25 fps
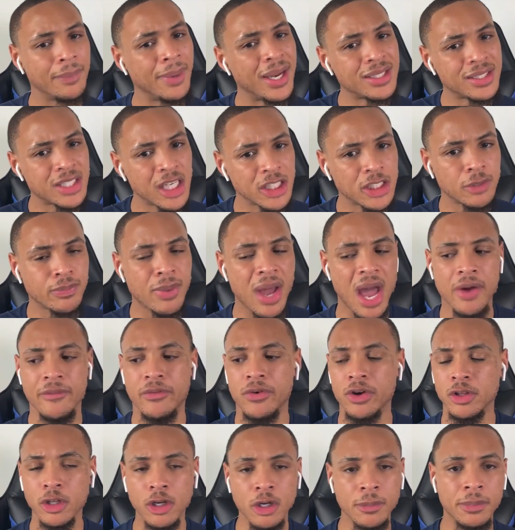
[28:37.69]
It may set you
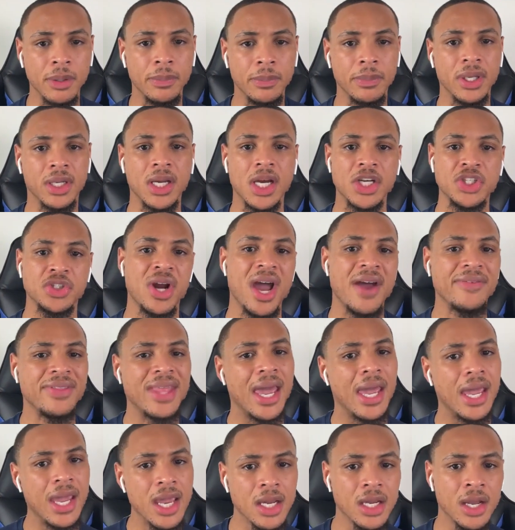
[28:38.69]
back for a little bit because you don't have
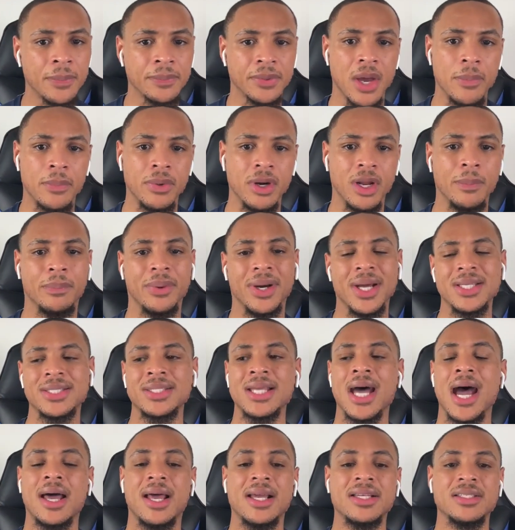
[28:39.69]
that income coming in, but
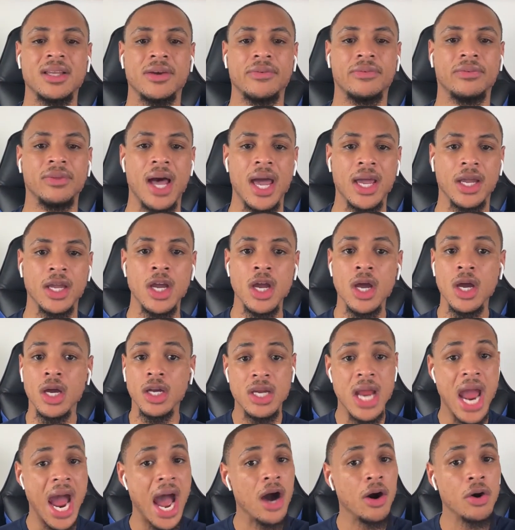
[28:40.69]
it's not as if like
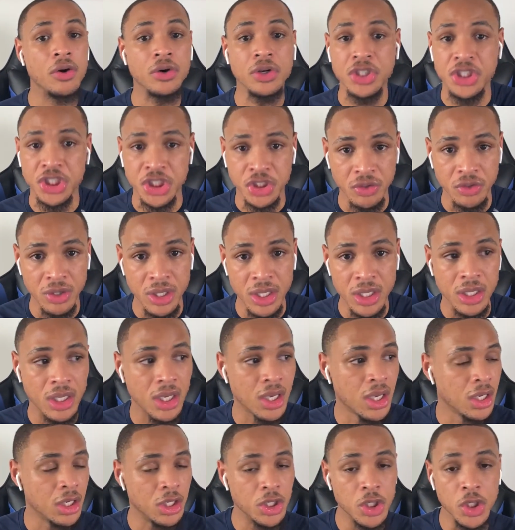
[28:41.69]
you're out on the
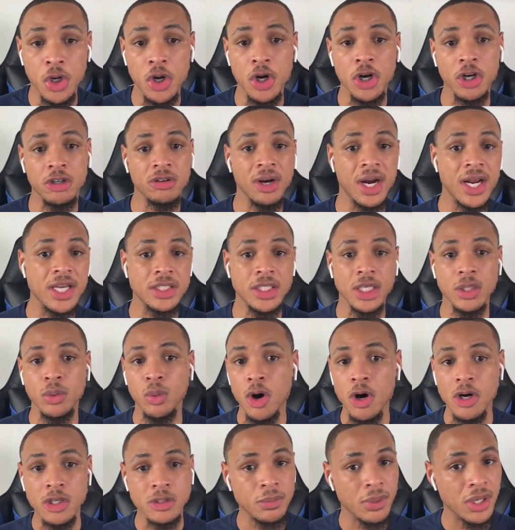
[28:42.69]
street, you're going crazy,
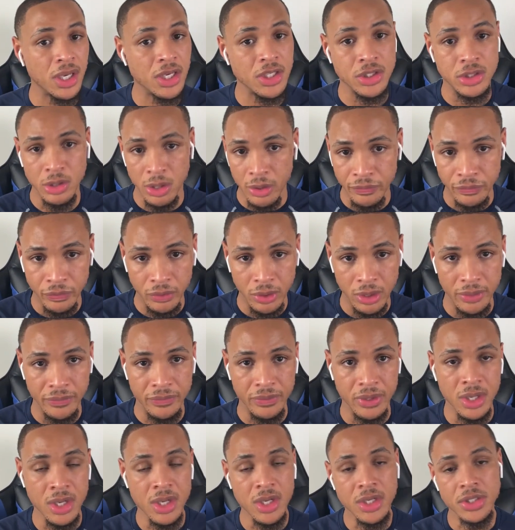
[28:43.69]
woe is me, and so
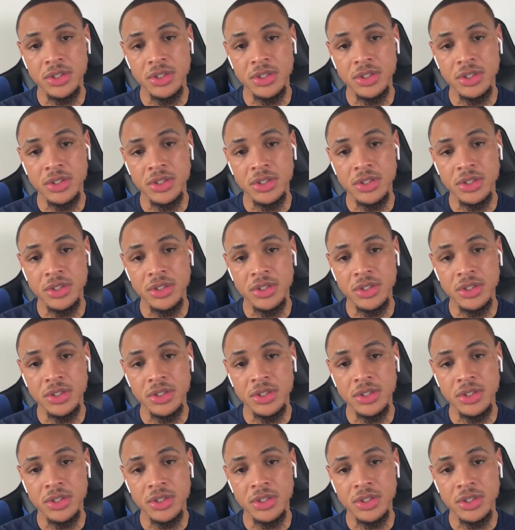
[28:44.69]
forth.